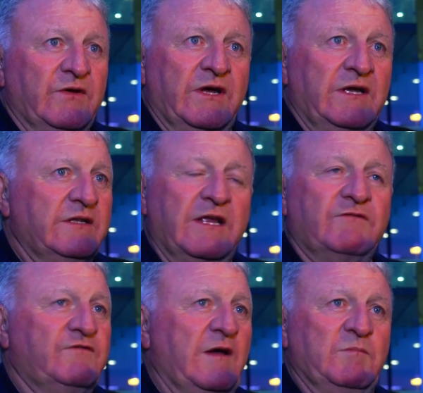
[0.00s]
You know, they're
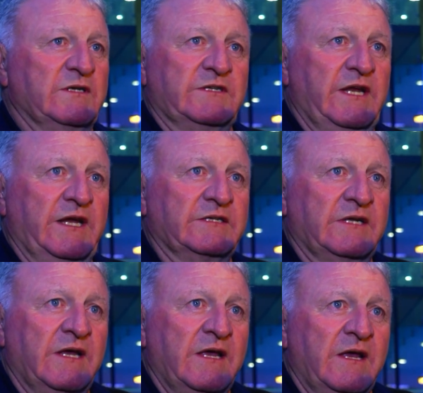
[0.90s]
fabulous stakes.
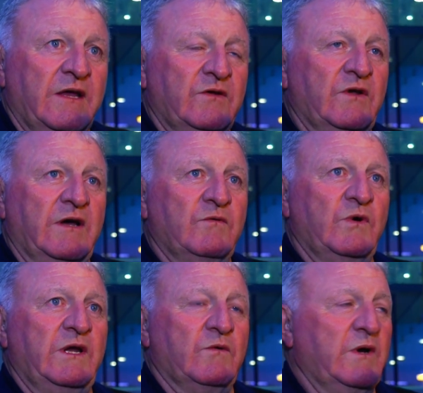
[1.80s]
You know,
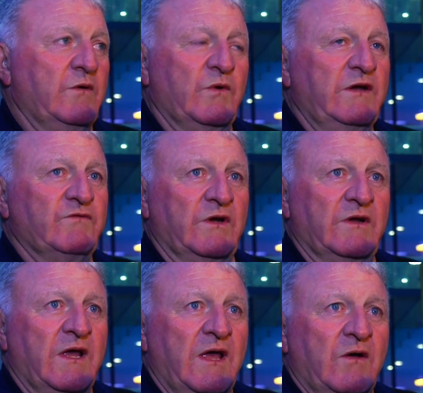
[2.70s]
we we, we
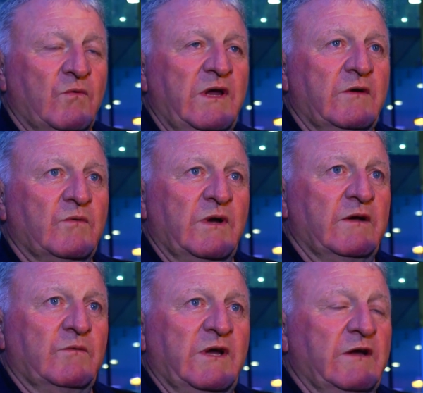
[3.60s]
have we we
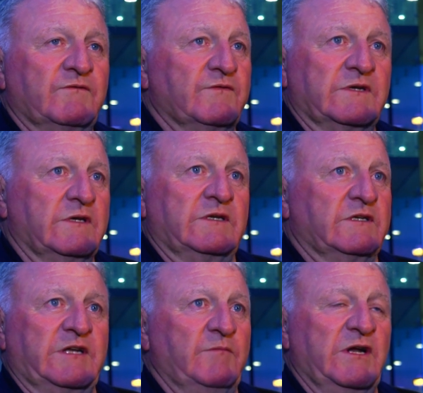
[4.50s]
we have
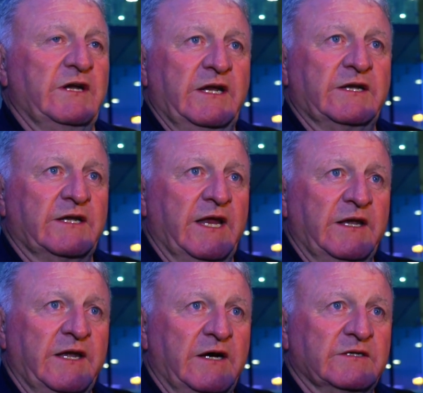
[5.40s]
seven or eight or
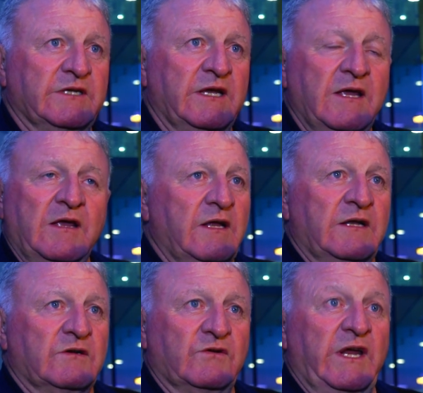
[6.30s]
ten dogs
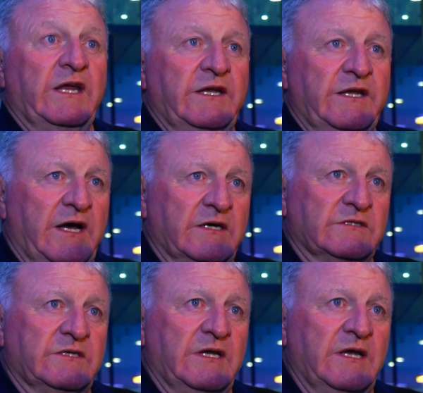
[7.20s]
graded
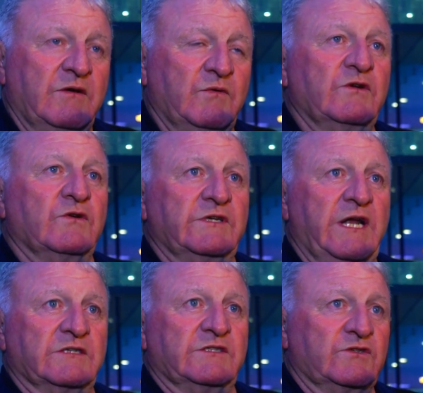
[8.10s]
dogs. We run
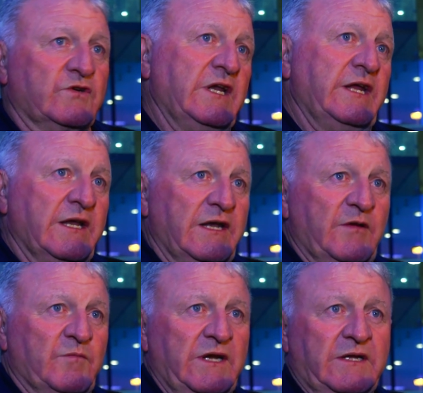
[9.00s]
dogs in Tralee and
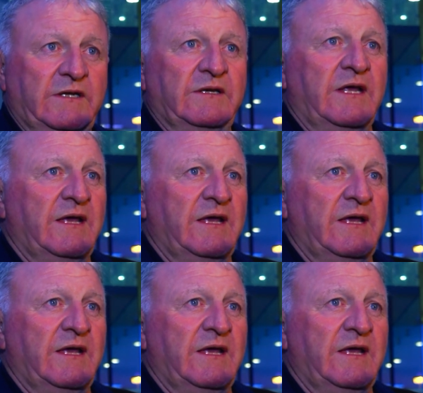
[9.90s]
Limerick, and